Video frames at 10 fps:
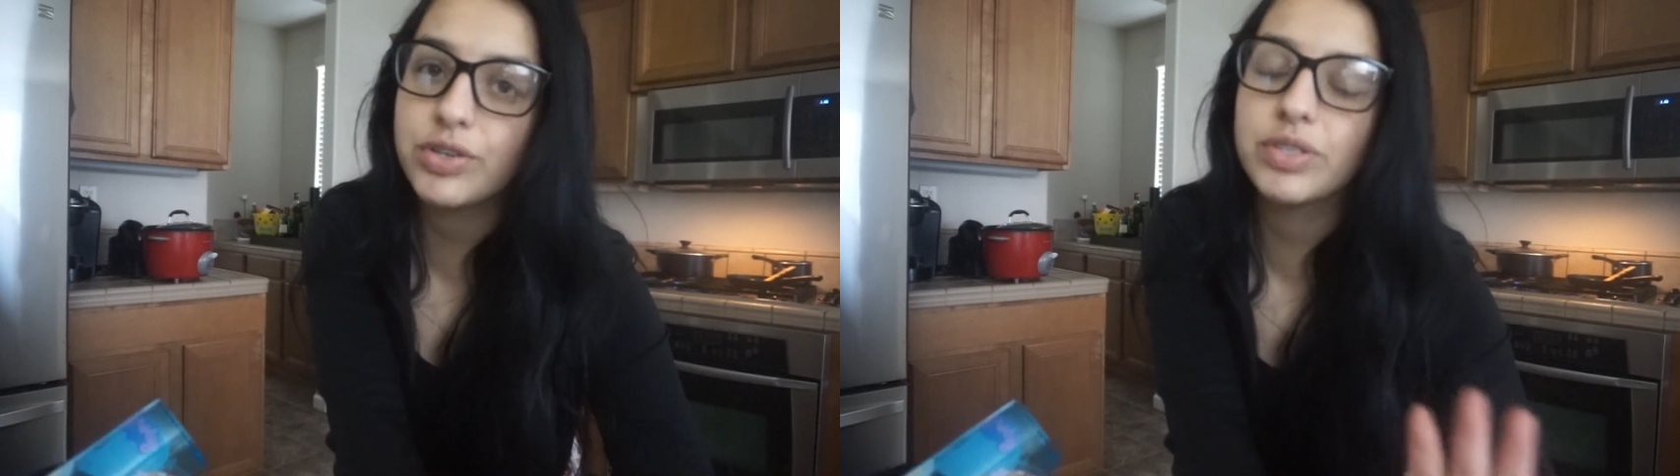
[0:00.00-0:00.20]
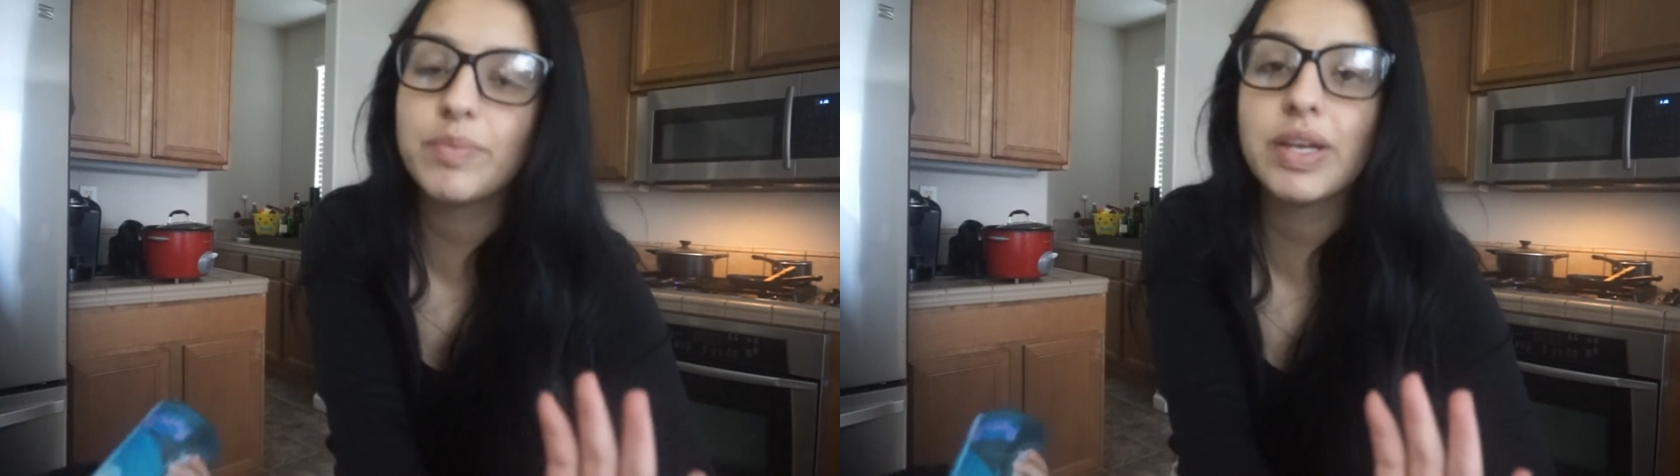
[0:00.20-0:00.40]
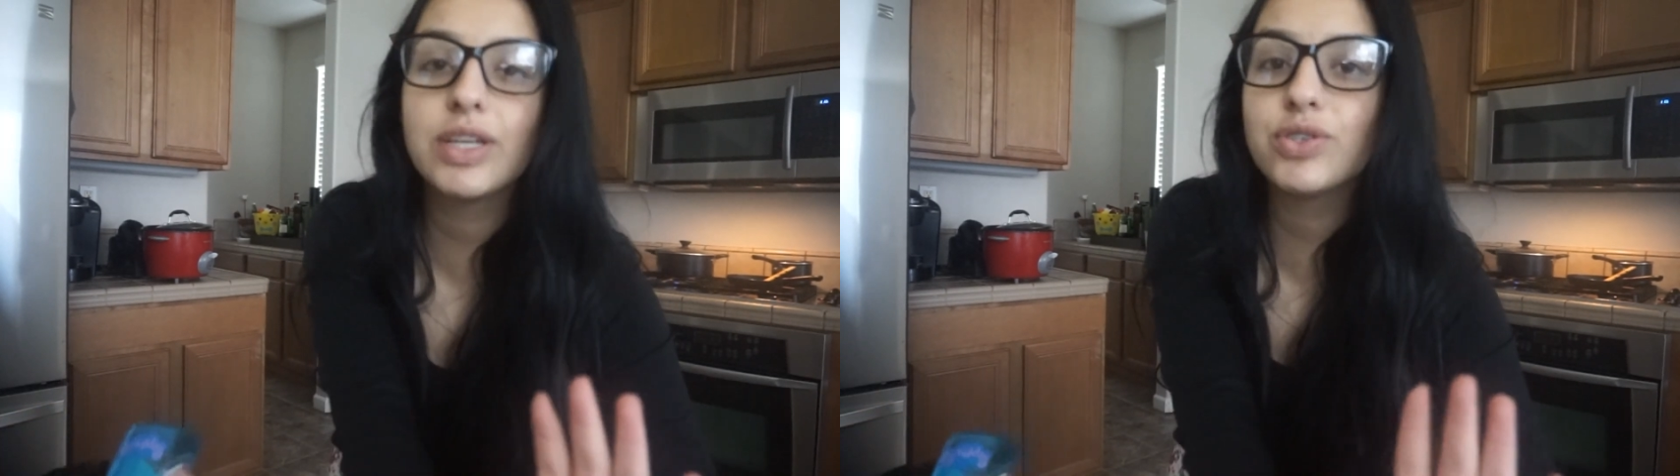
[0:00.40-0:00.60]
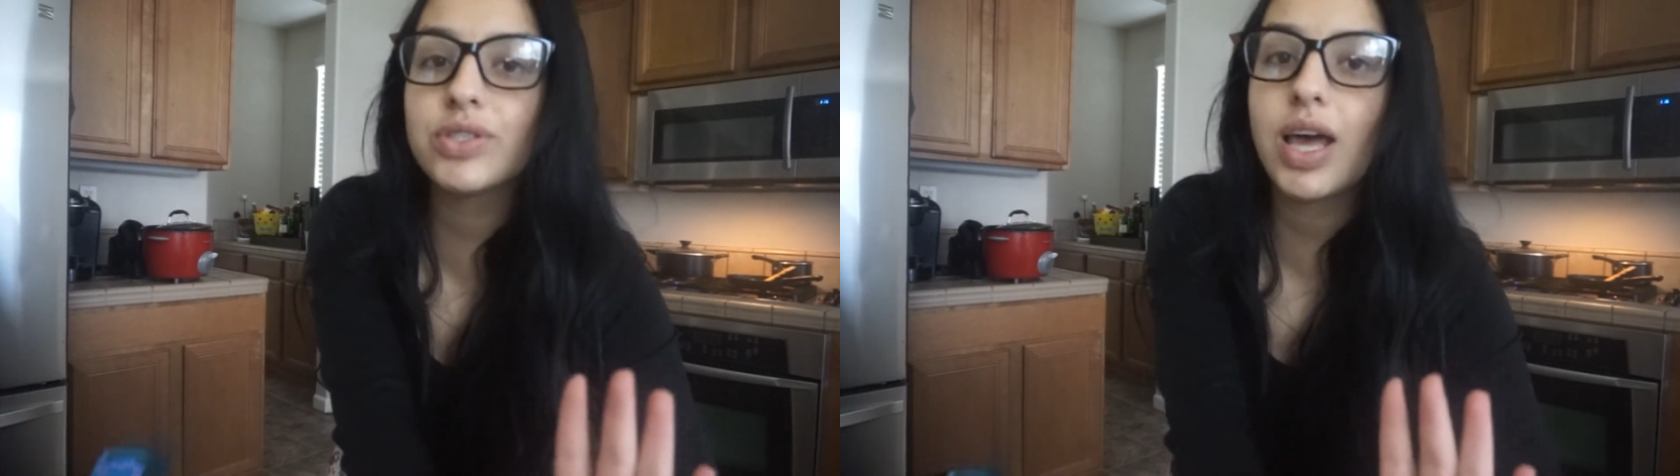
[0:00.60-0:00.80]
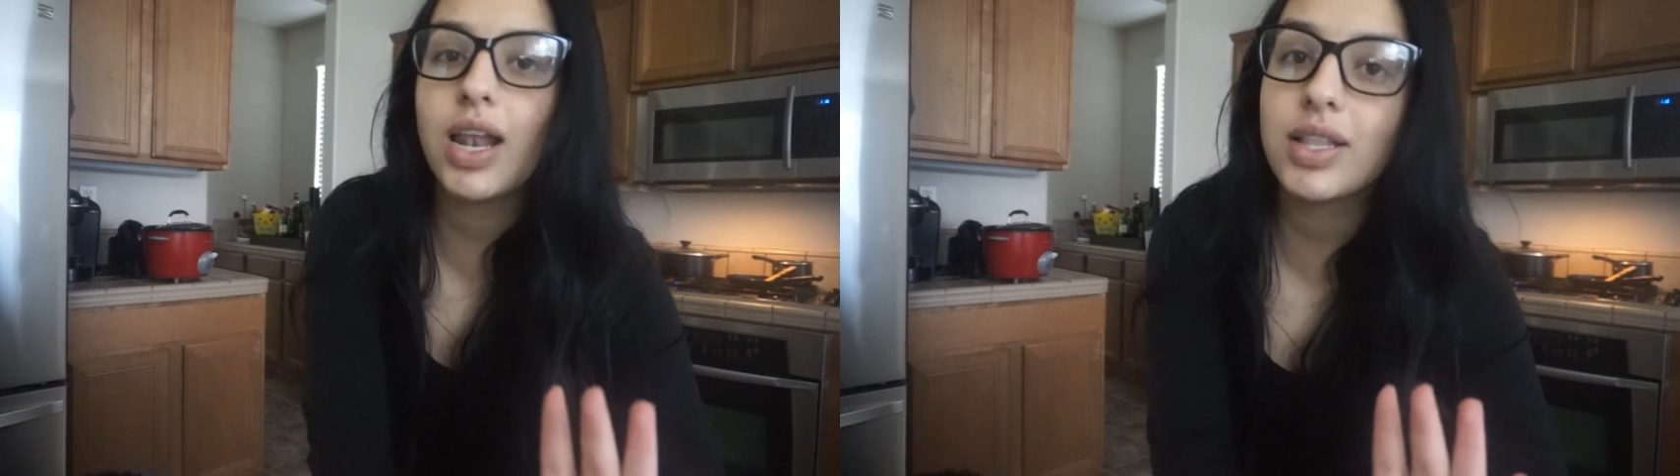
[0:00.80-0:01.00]
You simply like to
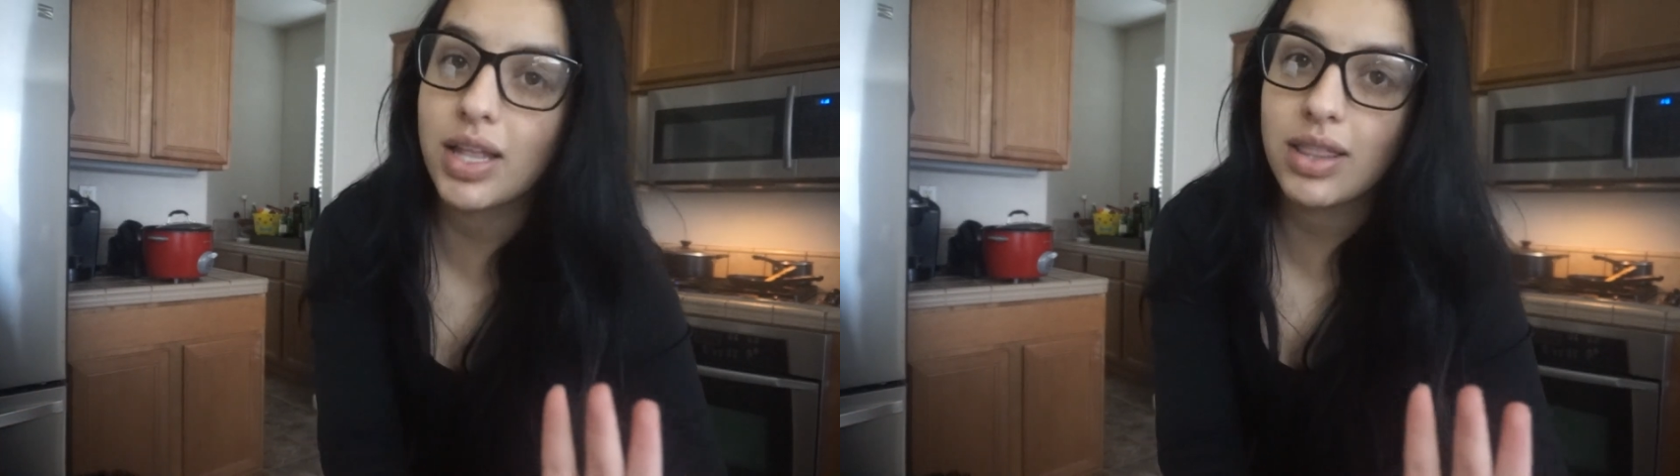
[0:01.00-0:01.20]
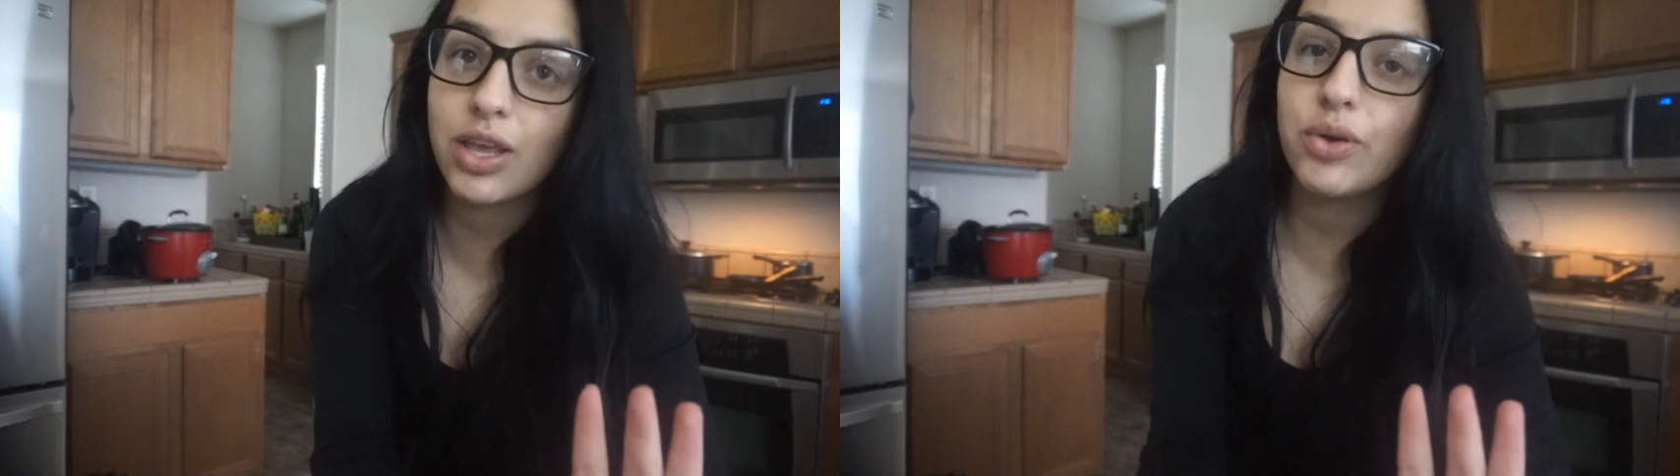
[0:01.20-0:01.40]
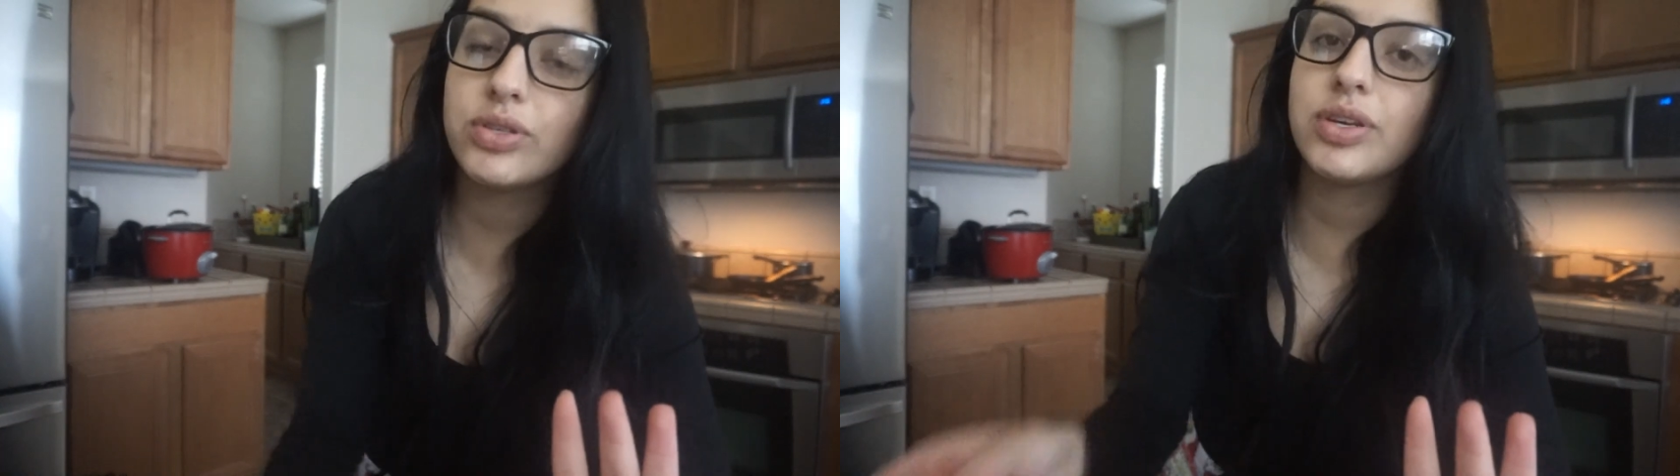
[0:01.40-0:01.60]
sal al tanteo.